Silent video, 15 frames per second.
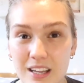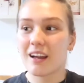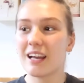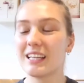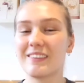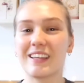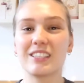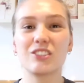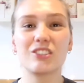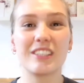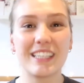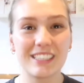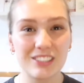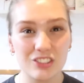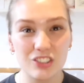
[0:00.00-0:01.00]
there's
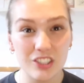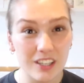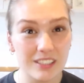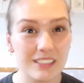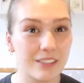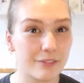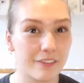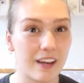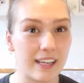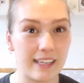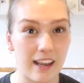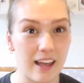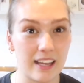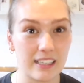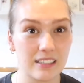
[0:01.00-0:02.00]
it's just a fine
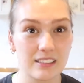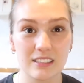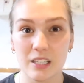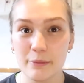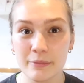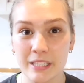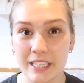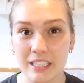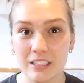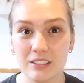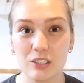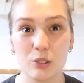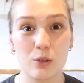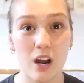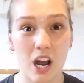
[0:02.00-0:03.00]
line some days
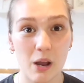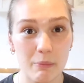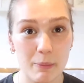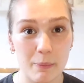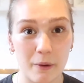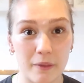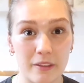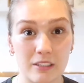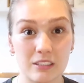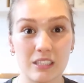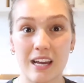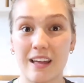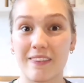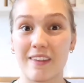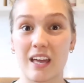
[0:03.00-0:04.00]
you can't be bothered
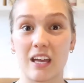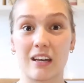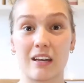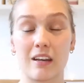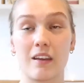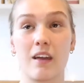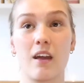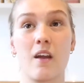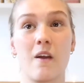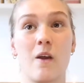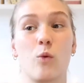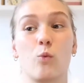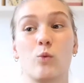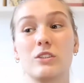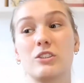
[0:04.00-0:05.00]
and then
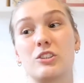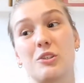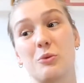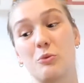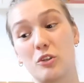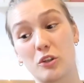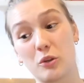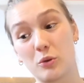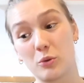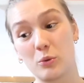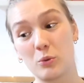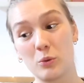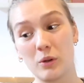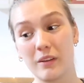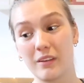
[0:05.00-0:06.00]
once you
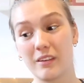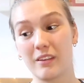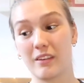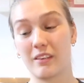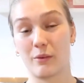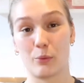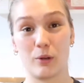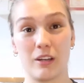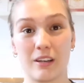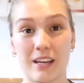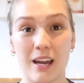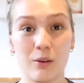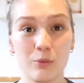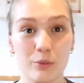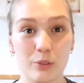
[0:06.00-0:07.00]
do the
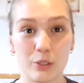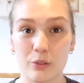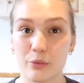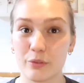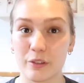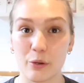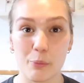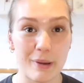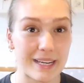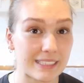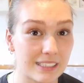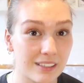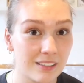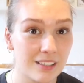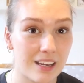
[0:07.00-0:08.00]
workout you feel
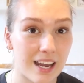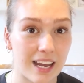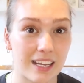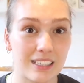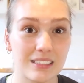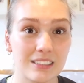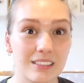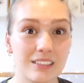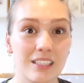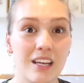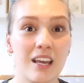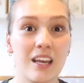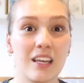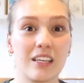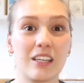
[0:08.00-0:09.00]
better and
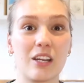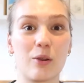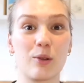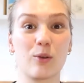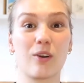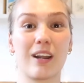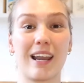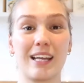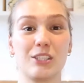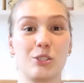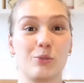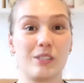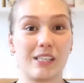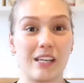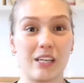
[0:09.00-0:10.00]
you know you're glad you
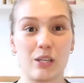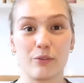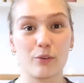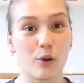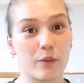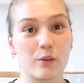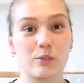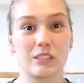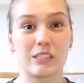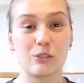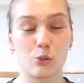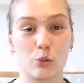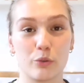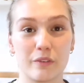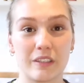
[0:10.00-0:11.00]
did it you've got those
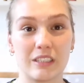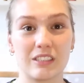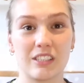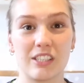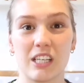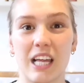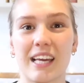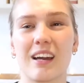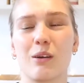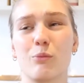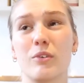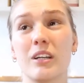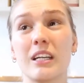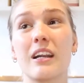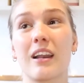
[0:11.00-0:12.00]
endorphins and you're like I'm
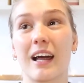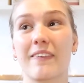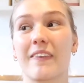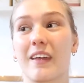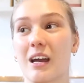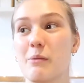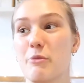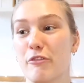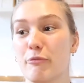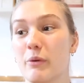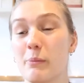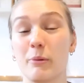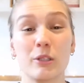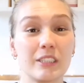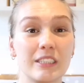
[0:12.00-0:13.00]
really glad that I moved my
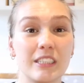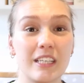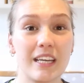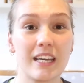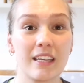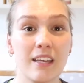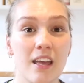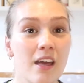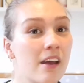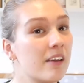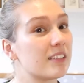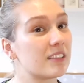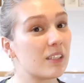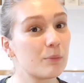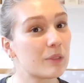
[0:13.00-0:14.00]
body today
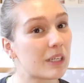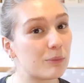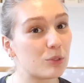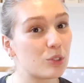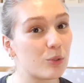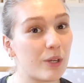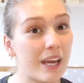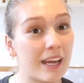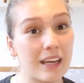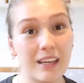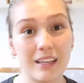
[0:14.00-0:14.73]
sometimes you get